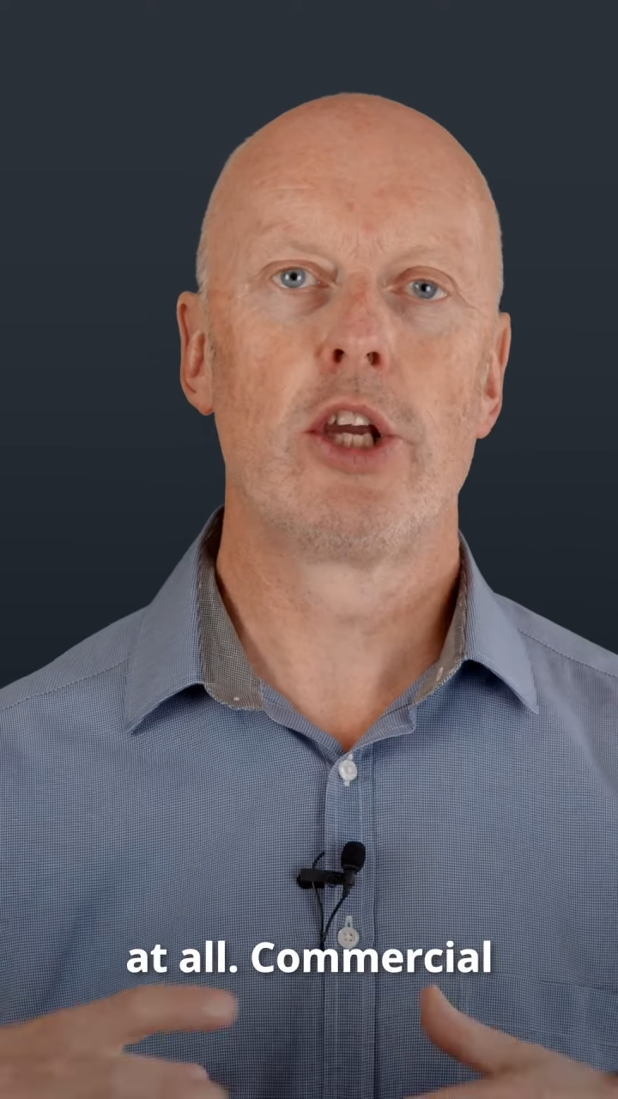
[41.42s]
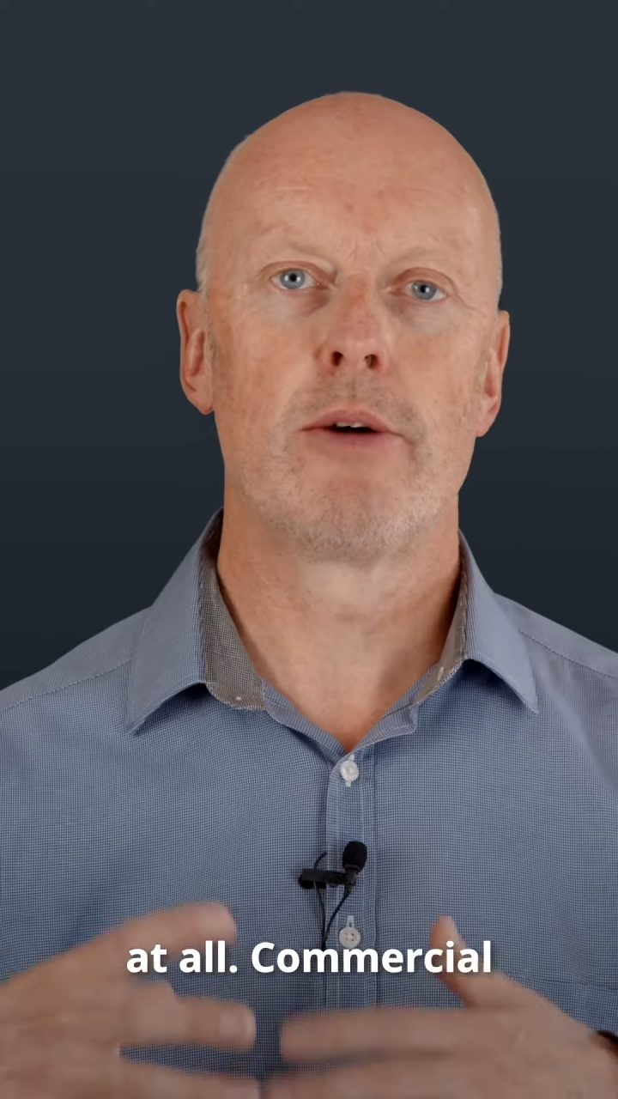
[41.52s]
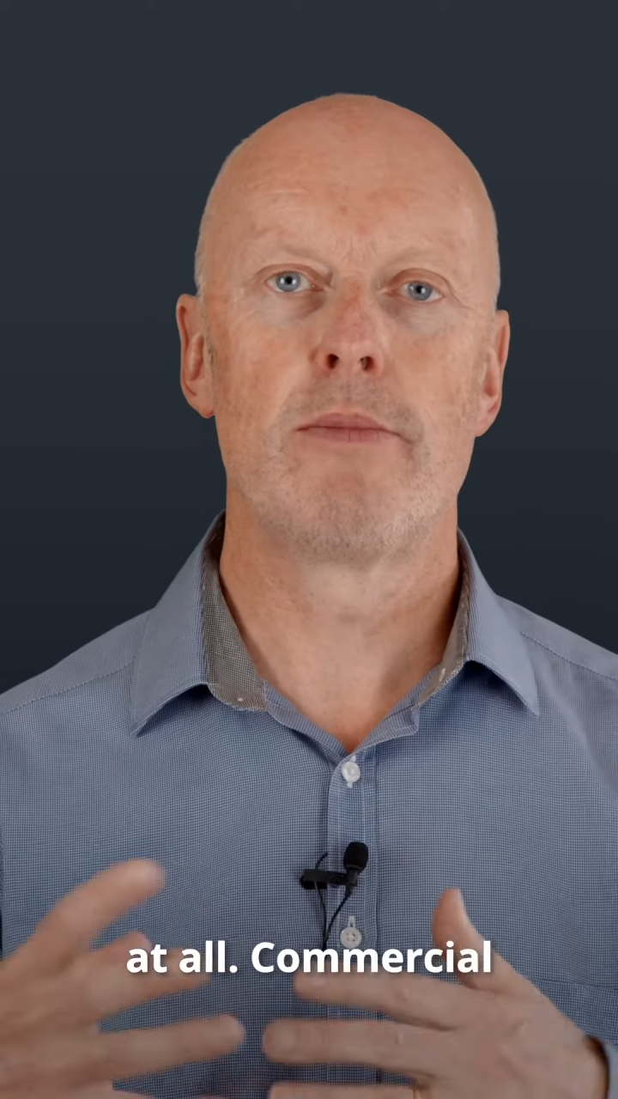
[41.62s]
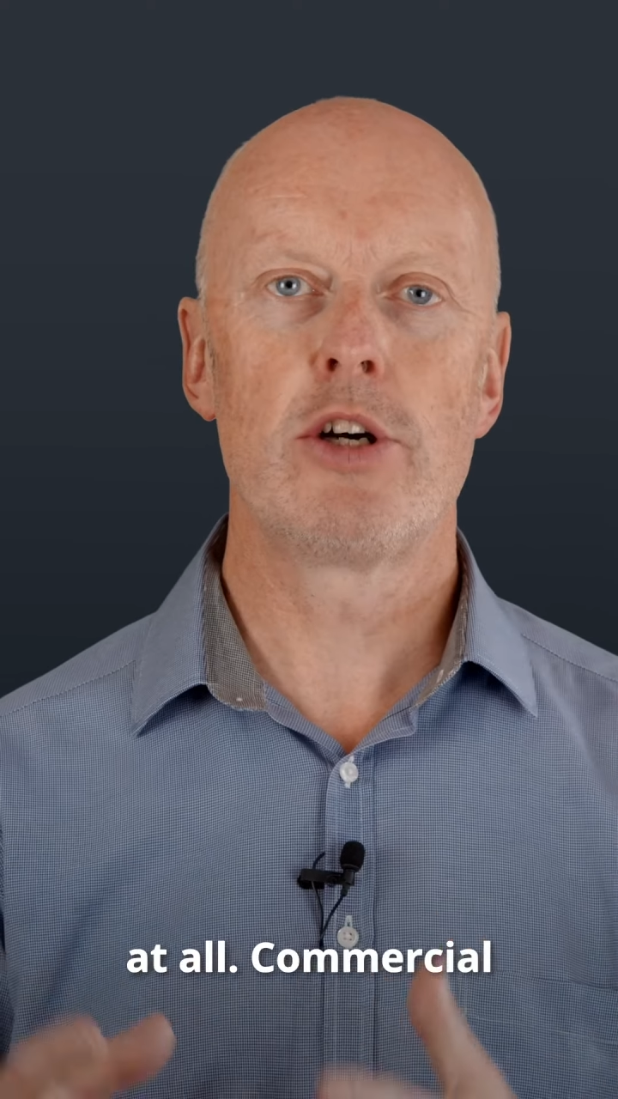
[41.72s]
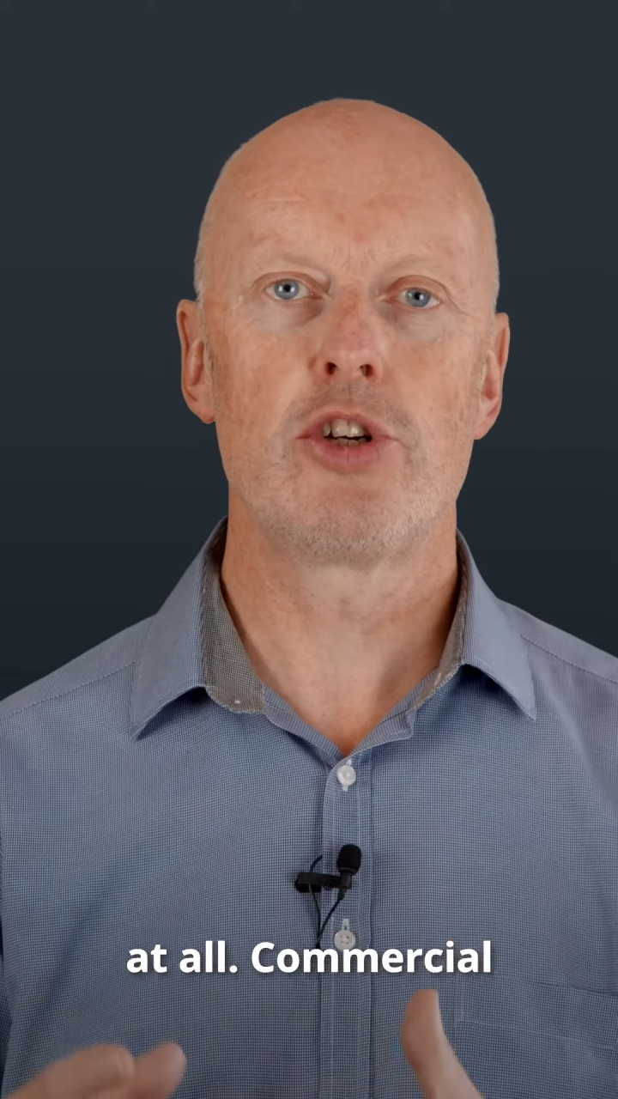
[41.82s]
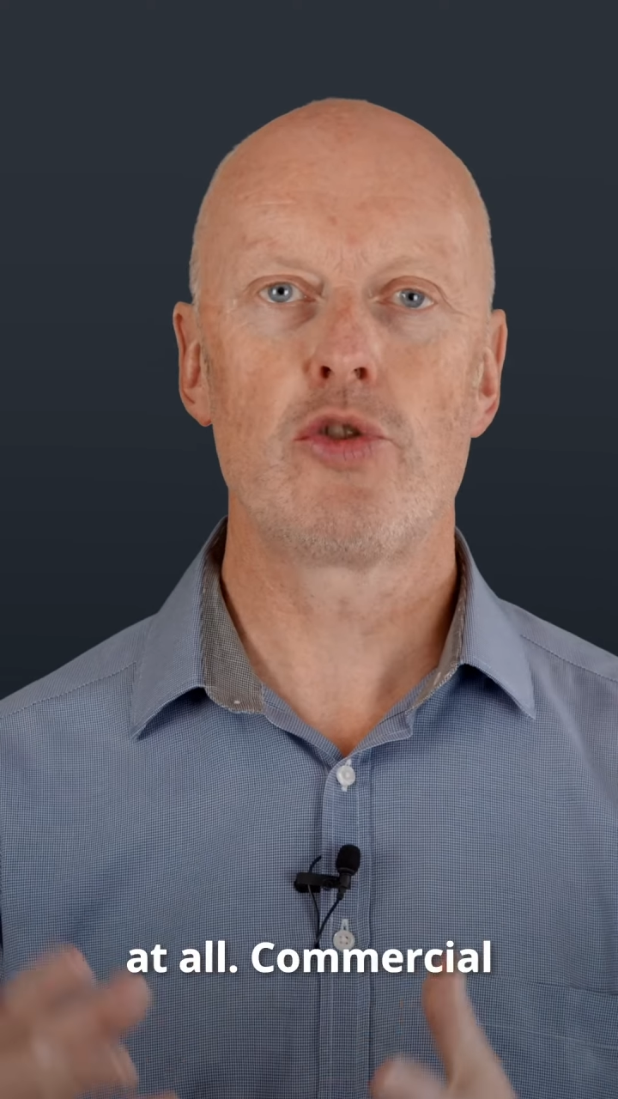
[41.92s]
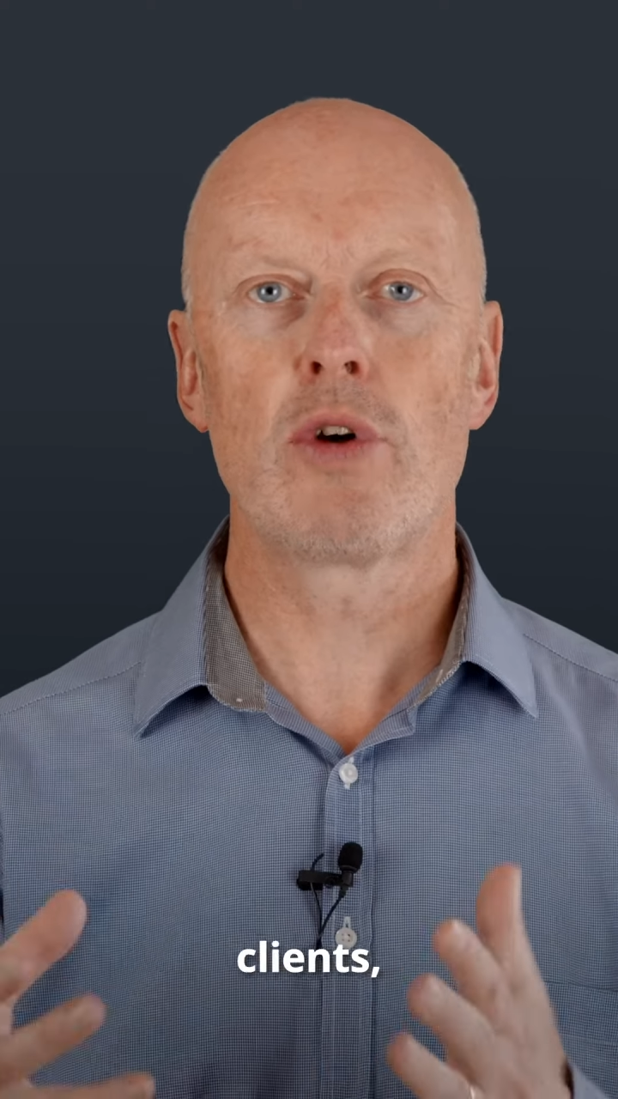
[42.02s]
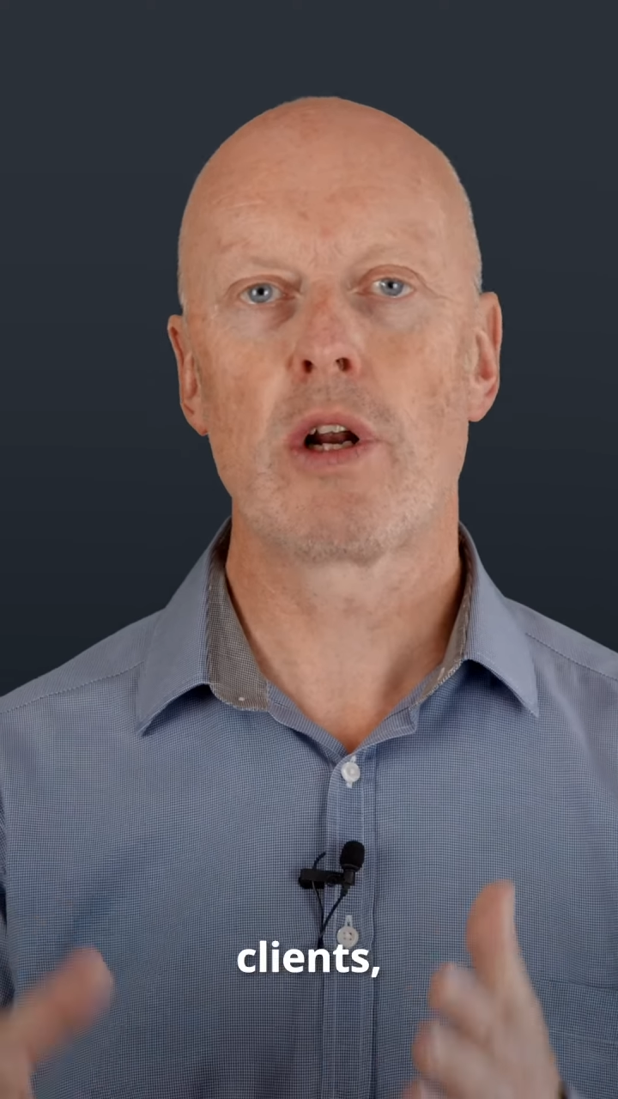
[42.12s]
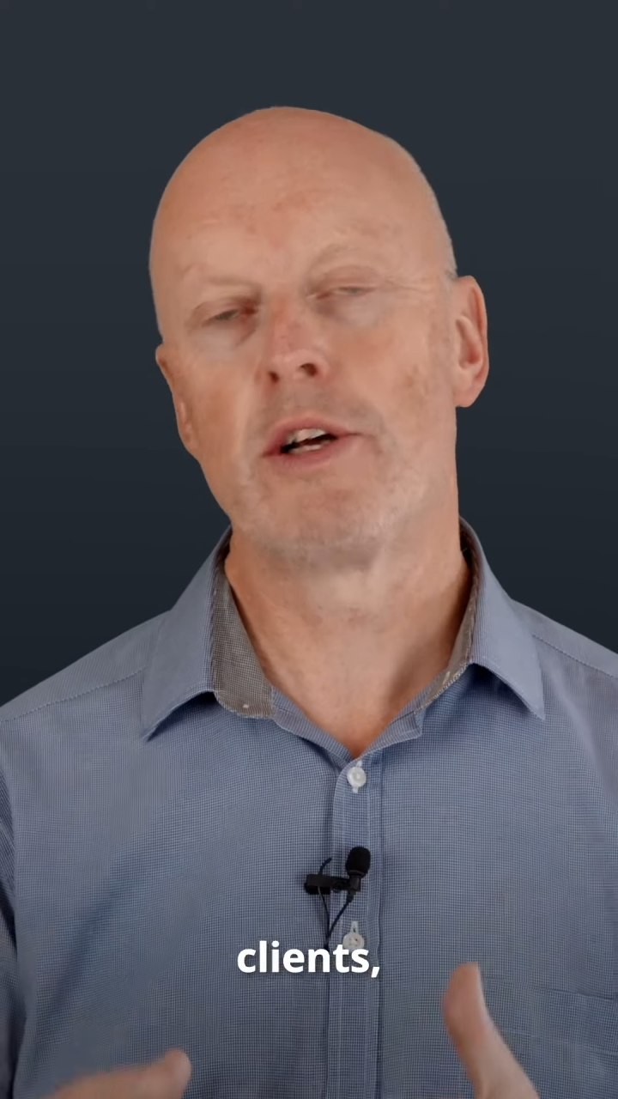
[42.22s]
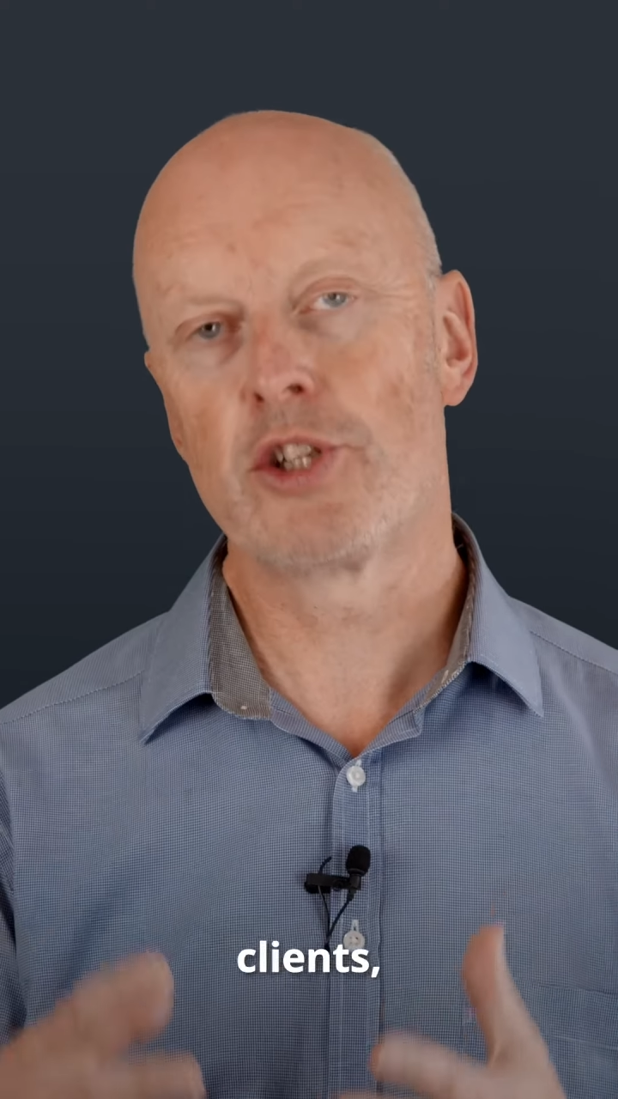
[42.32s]
Commercial
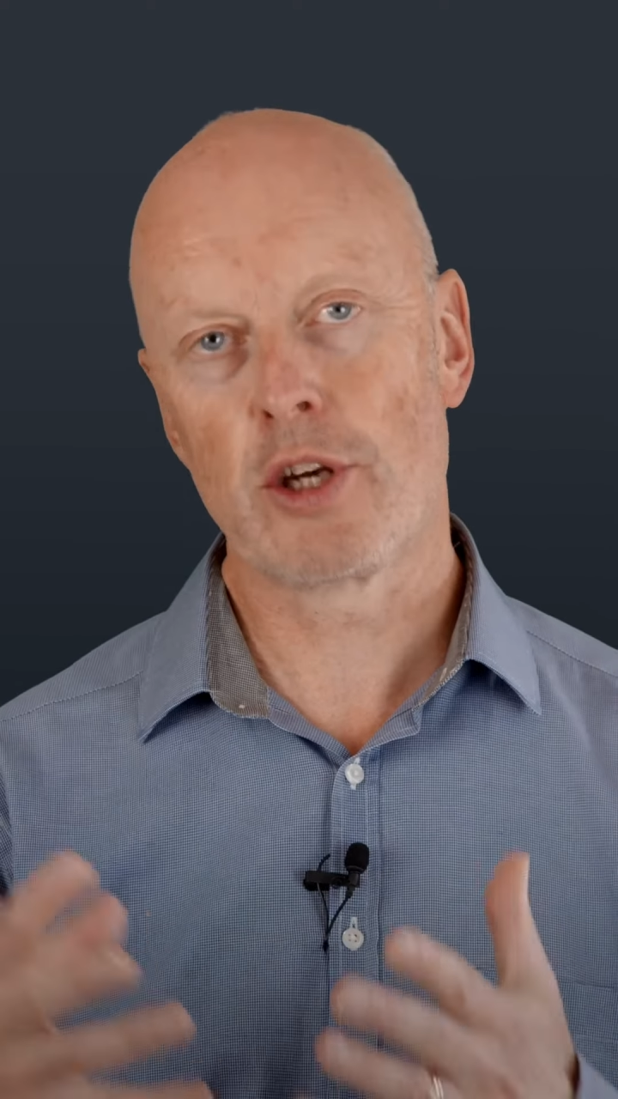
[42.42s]
clients,